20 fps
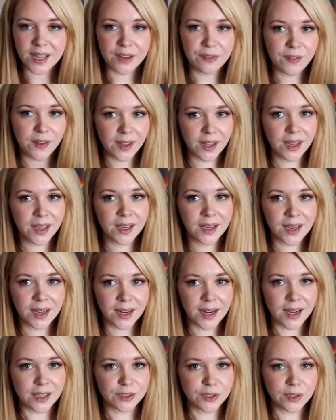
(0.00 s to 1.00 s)
I feel like I
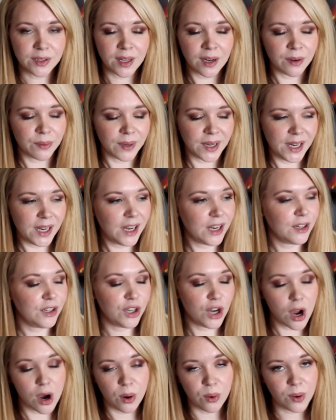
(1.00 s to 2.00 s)
kind of answered that already.
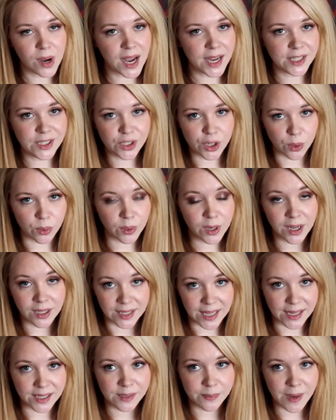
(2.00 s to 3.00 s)
No, I don't
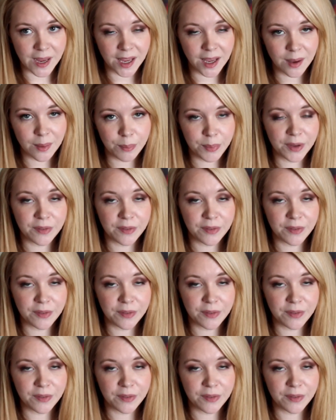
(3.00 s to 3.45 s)
collect makeup.